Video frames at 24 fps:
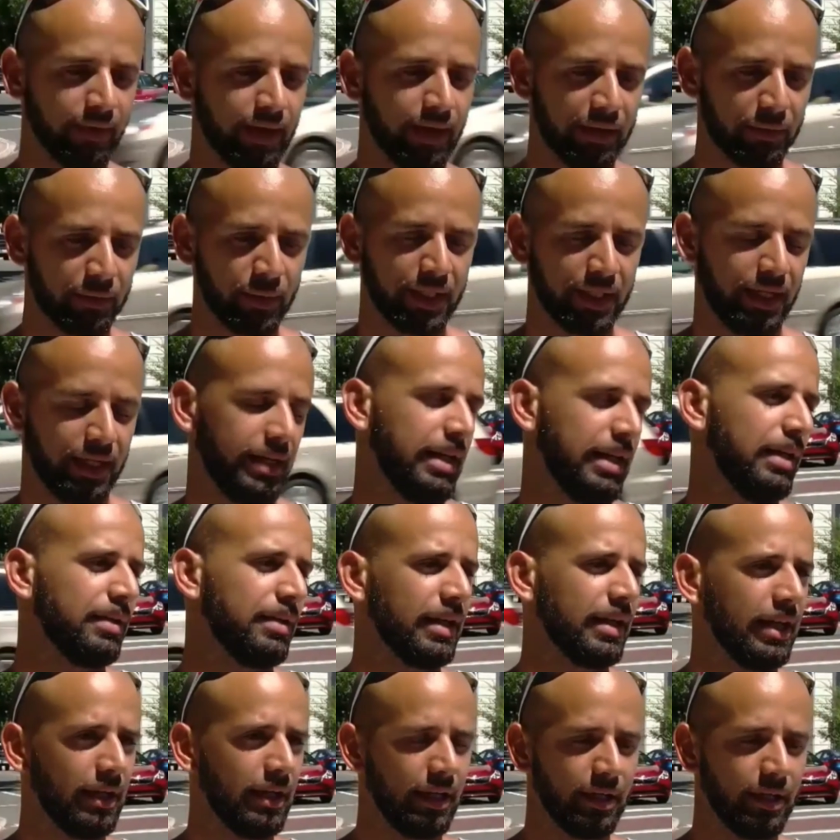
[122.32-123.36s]
That's one thing I can't
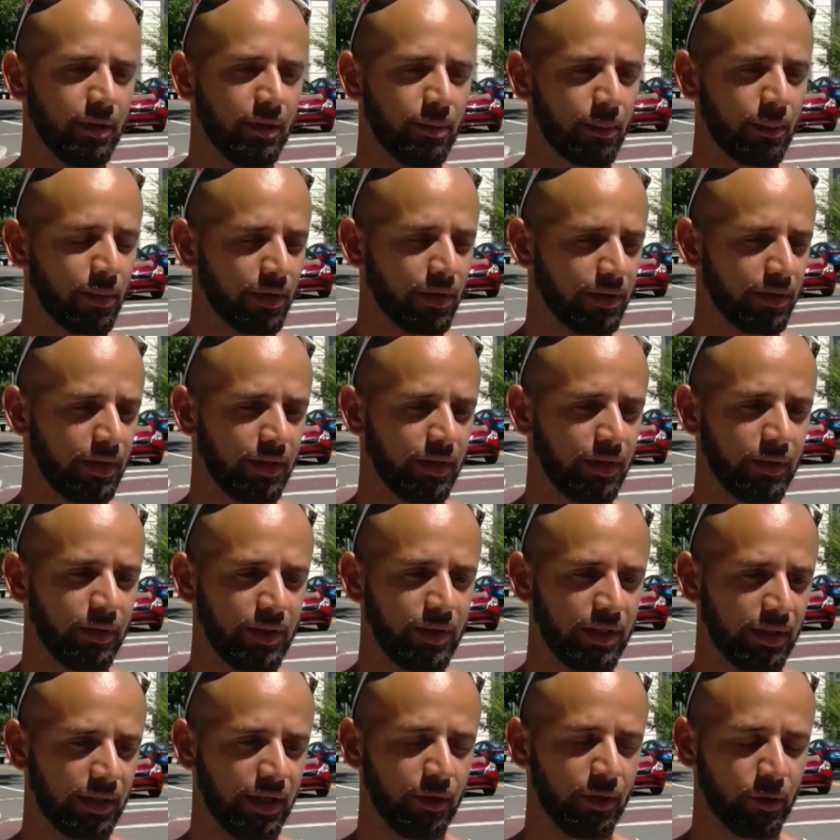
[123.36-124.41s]
say. You know, my brother, you know,
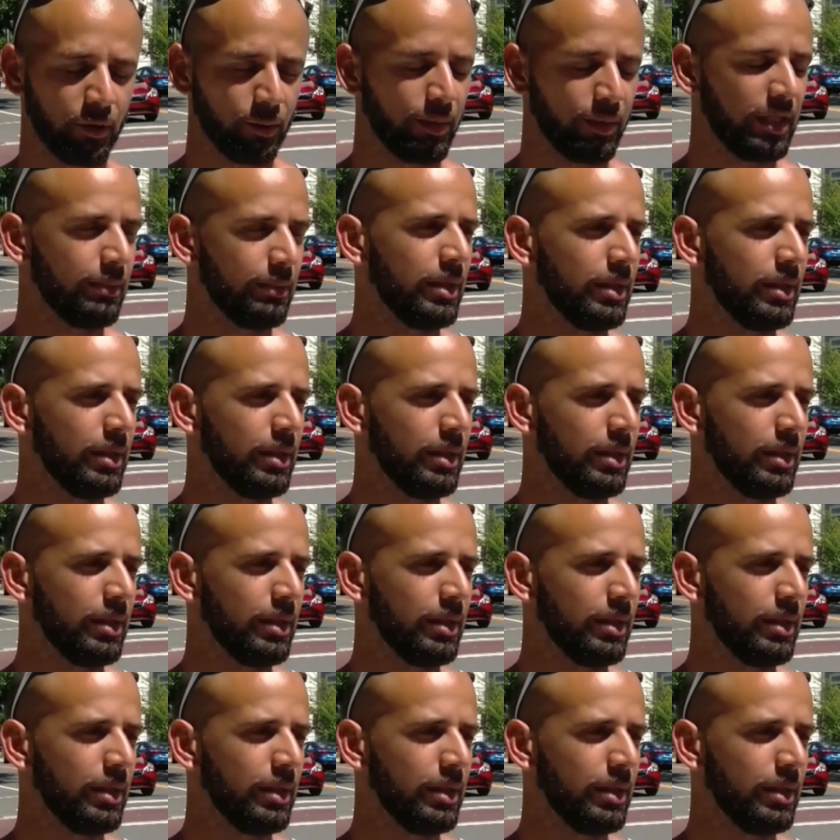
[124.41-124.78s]
he's a hero to many